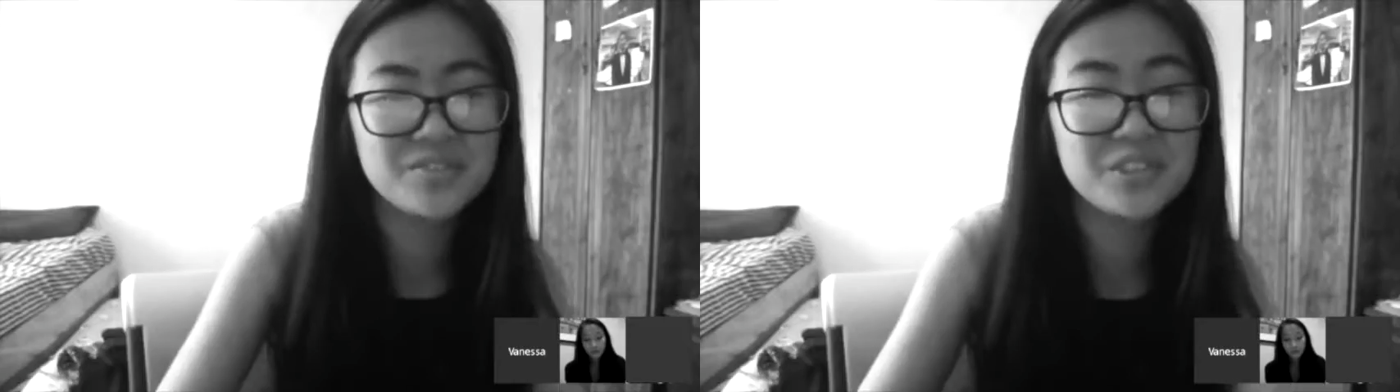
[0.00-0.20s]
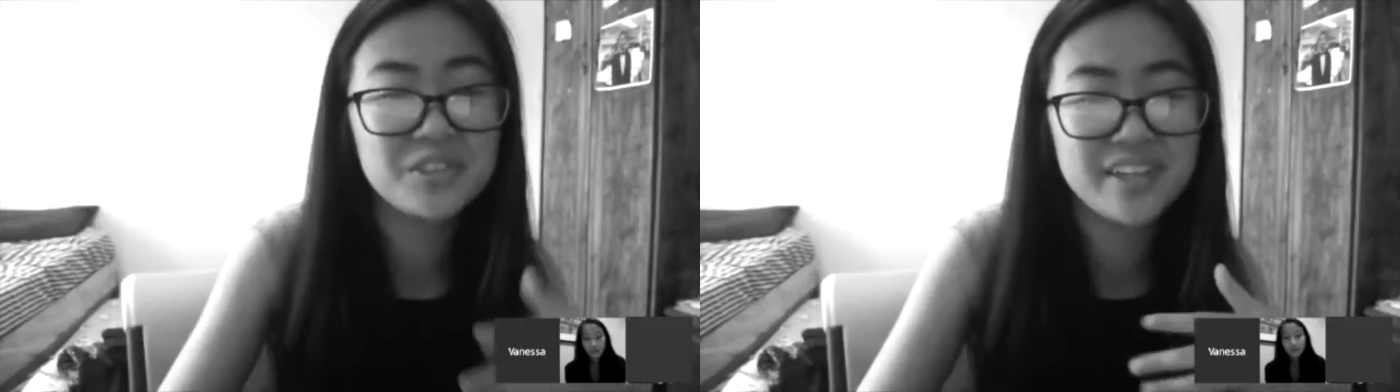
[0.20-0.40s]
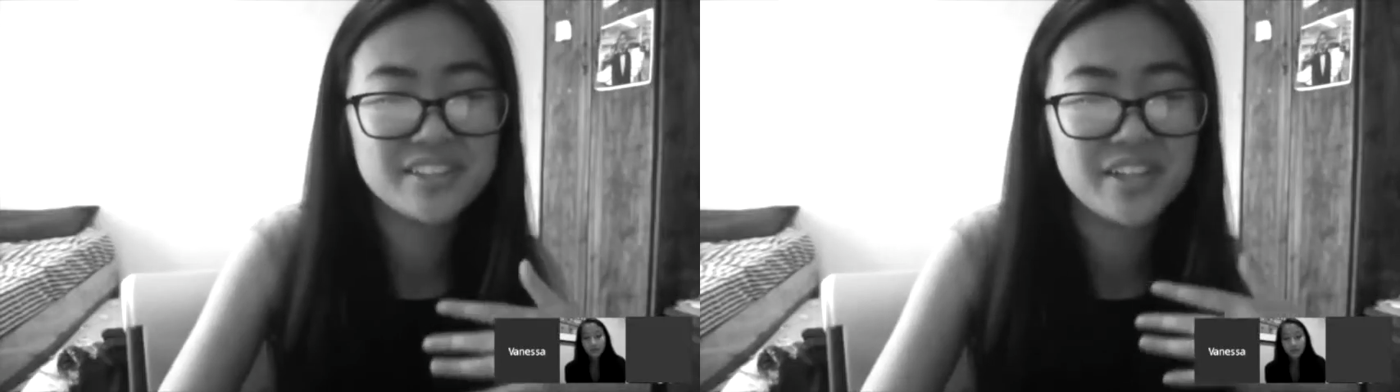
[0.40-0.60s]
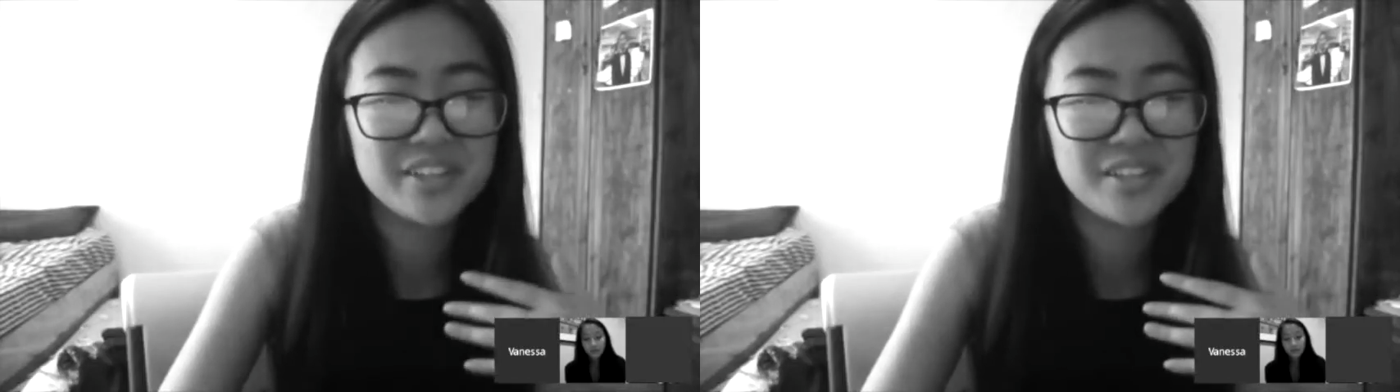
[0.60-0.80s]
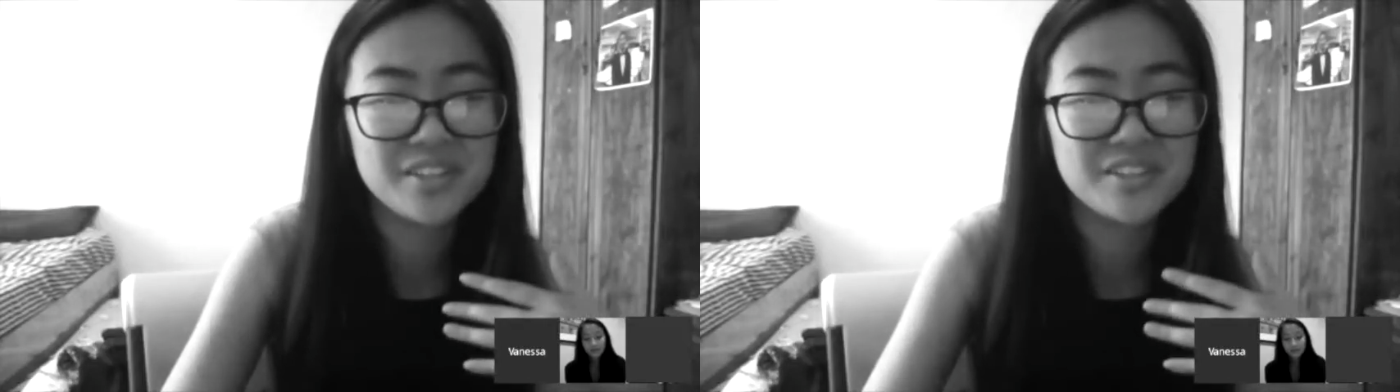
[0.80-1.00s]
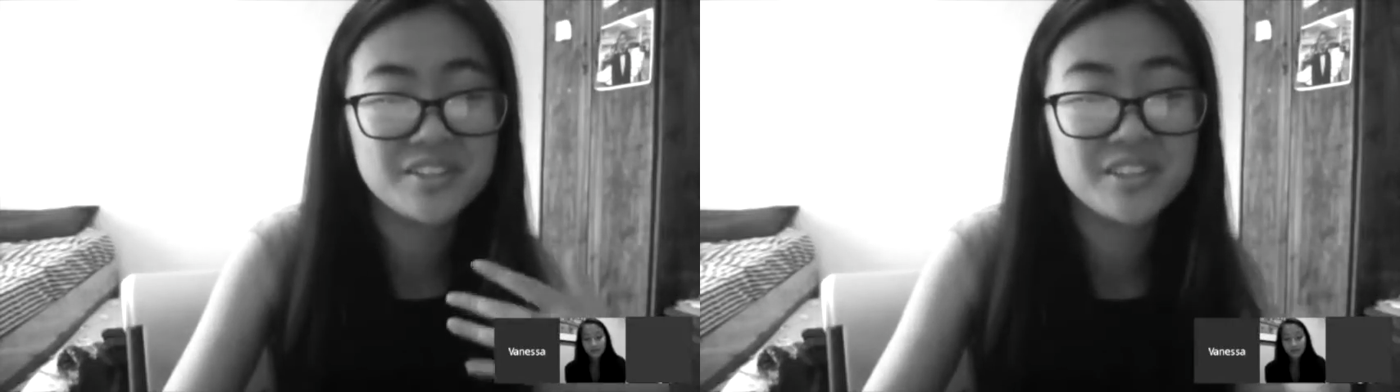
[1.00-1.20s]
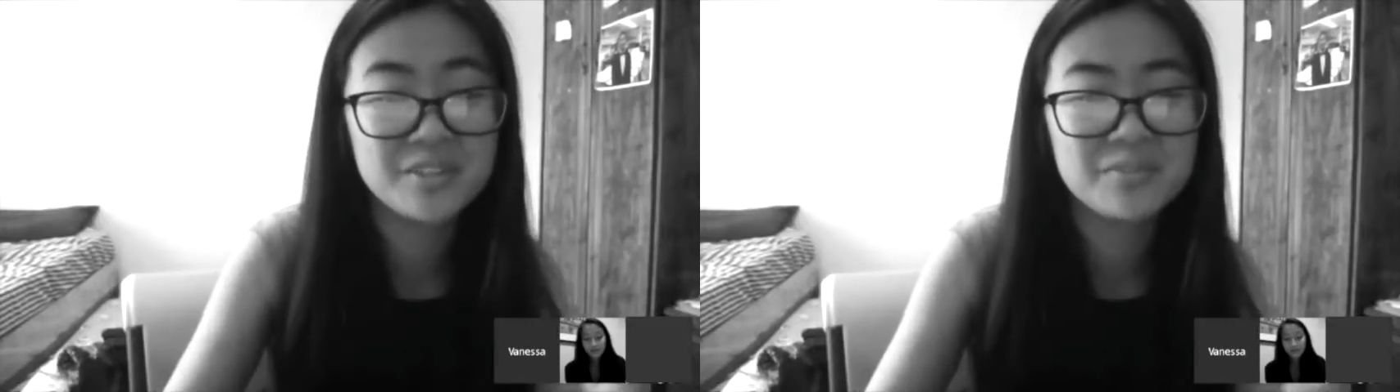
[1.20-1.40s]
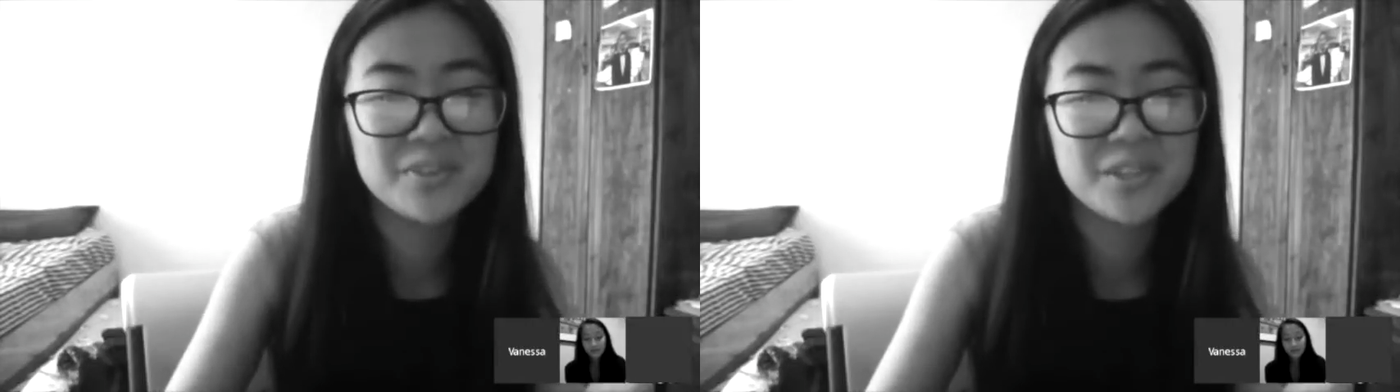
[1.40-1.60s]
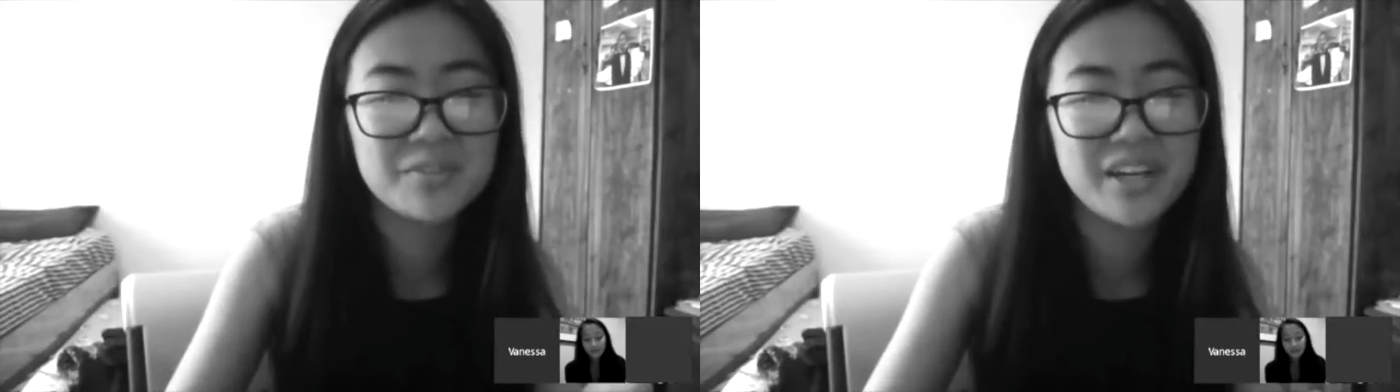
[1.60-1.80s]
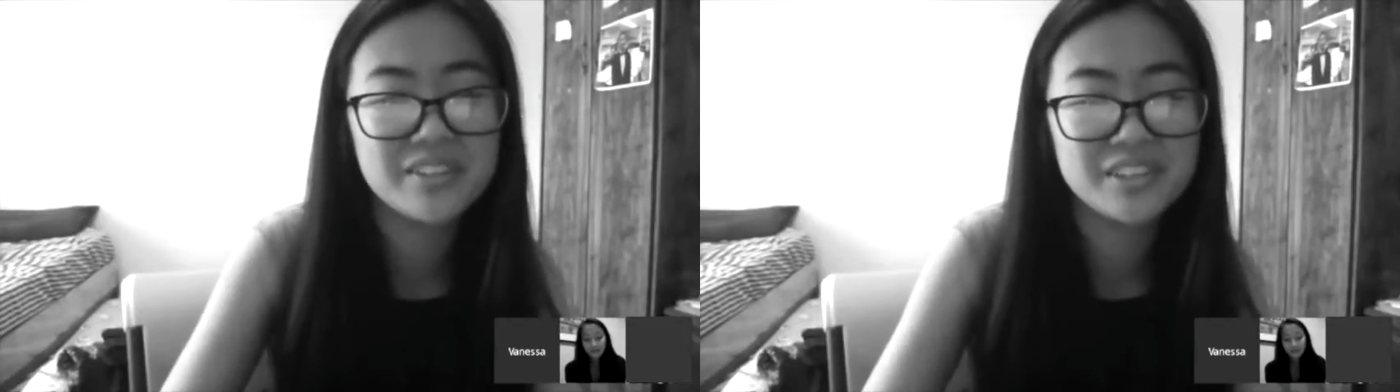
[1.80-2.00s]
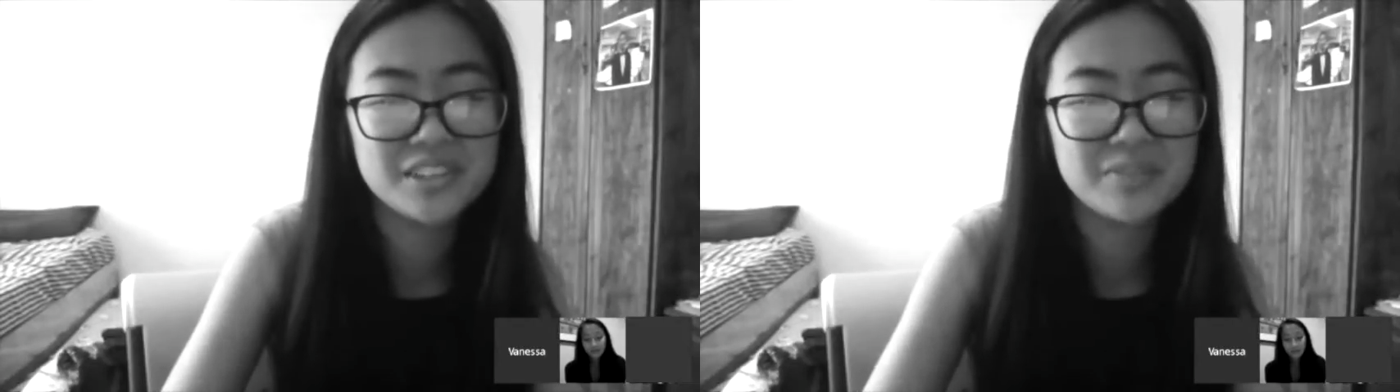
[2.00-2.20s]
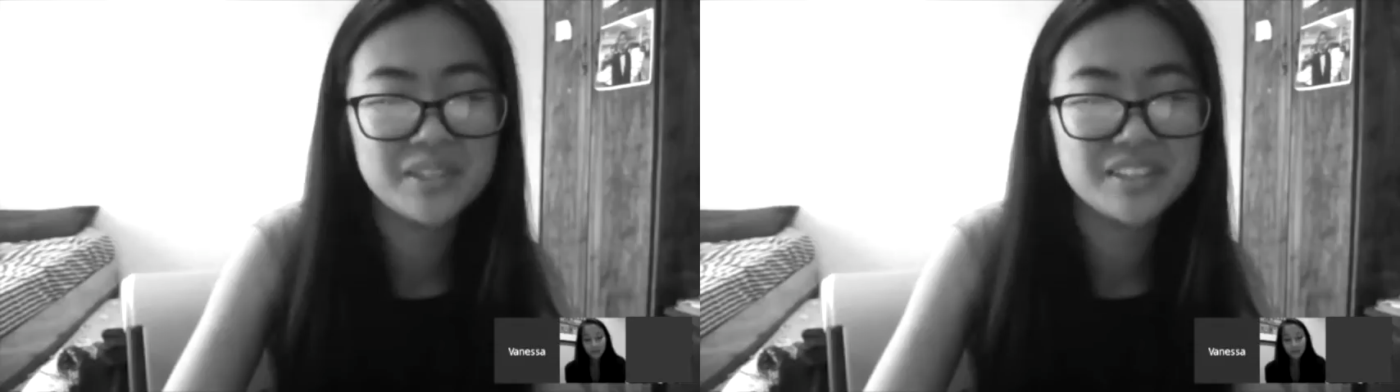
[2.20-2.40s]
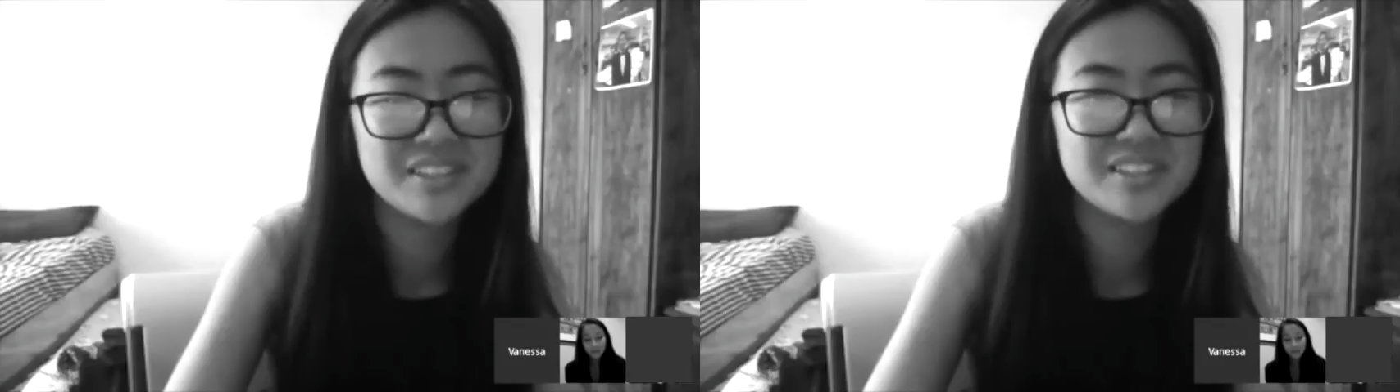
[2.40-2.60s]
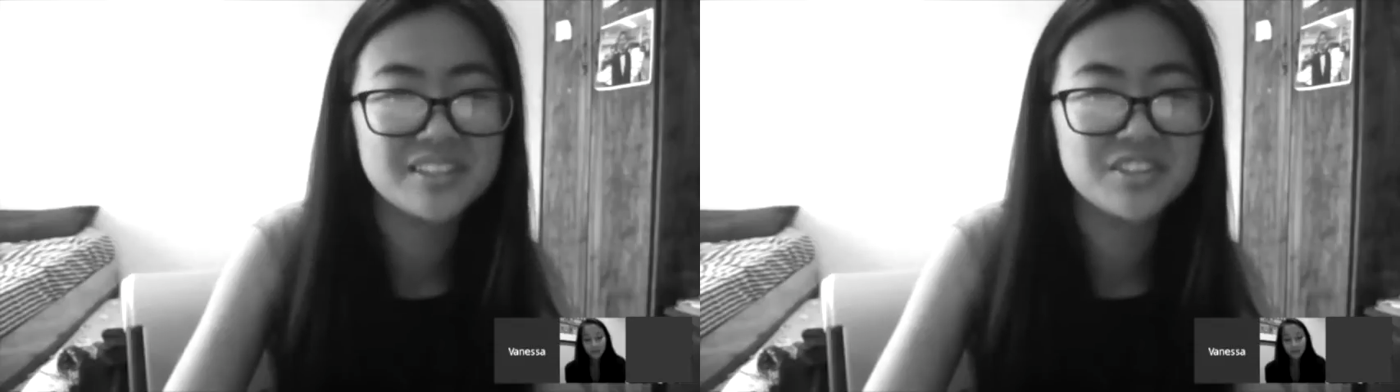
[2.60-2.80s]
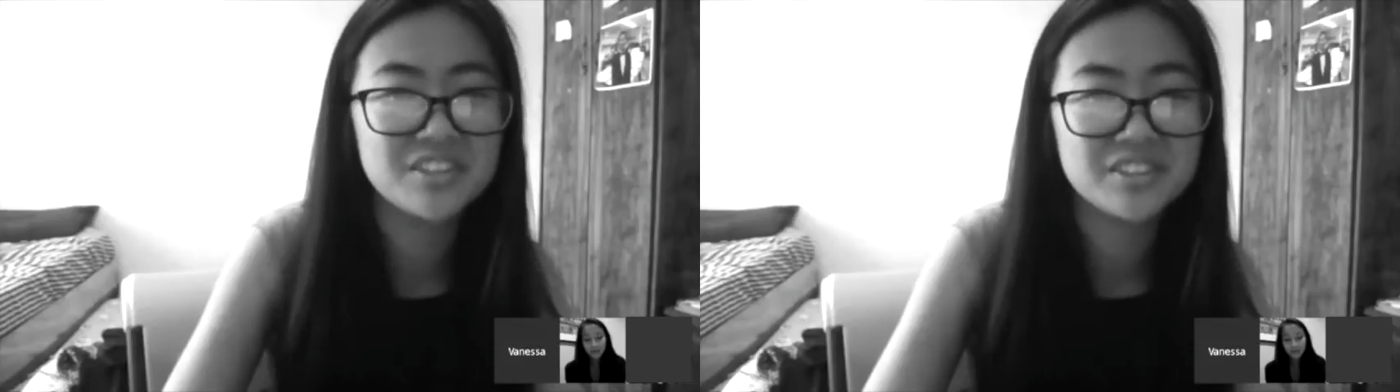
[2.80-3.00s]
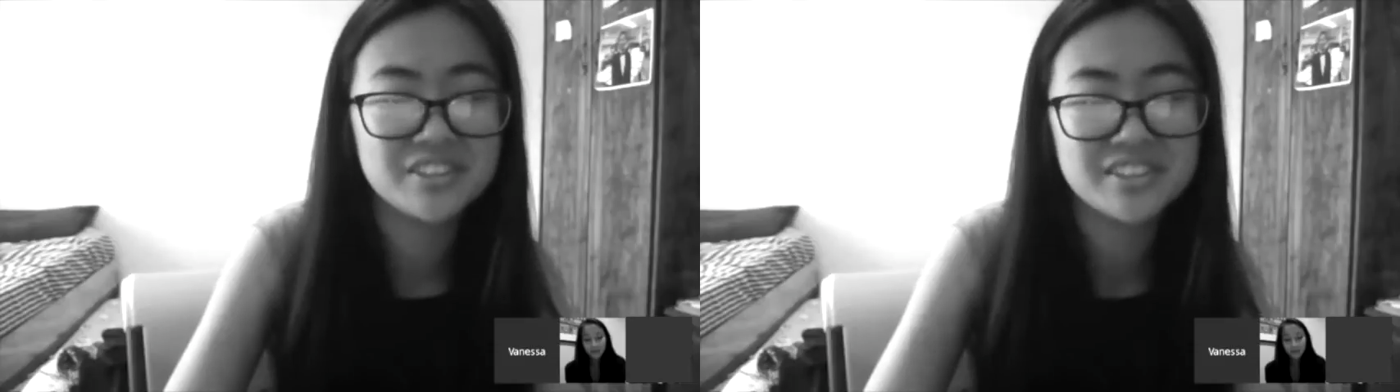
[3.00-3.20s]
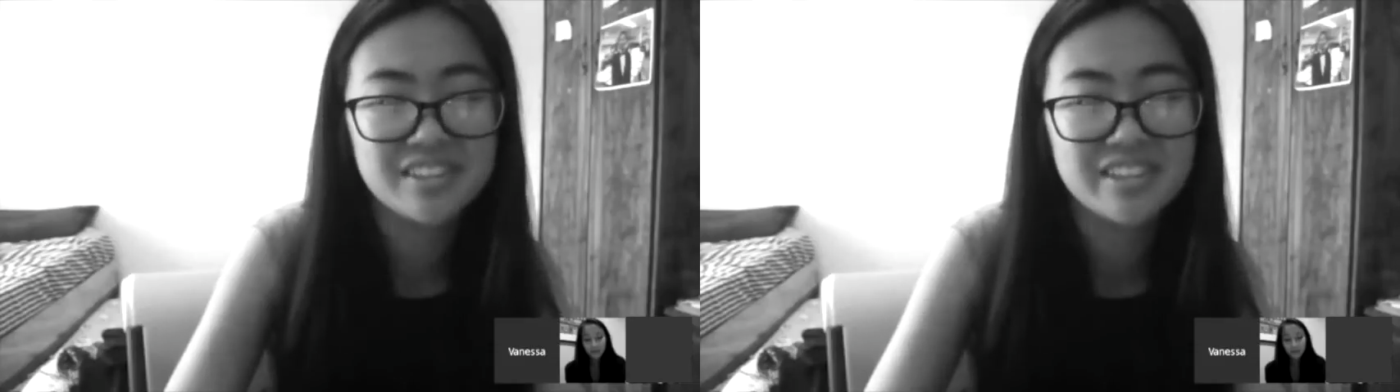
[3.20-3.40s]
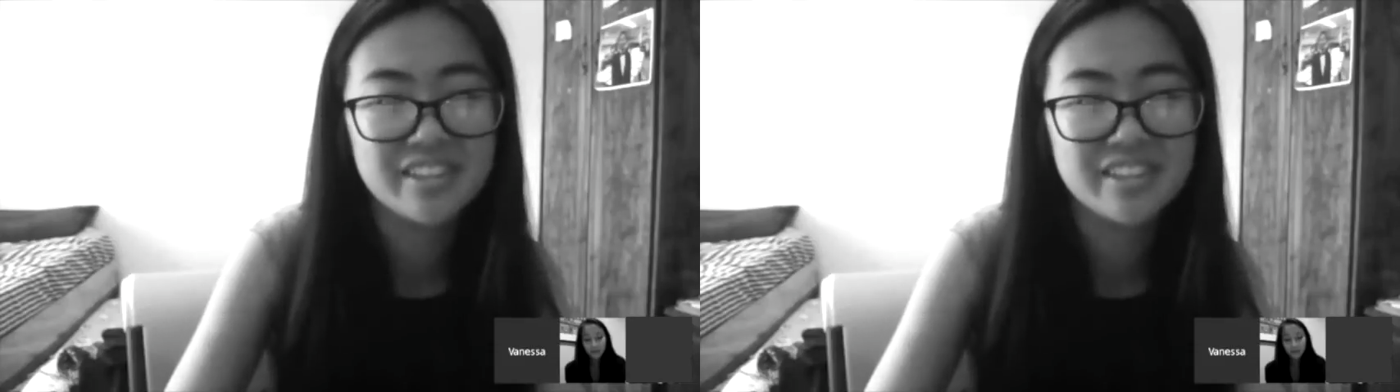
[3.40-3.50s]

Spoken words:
Would you mind talking deeper about your experiences and struggles, like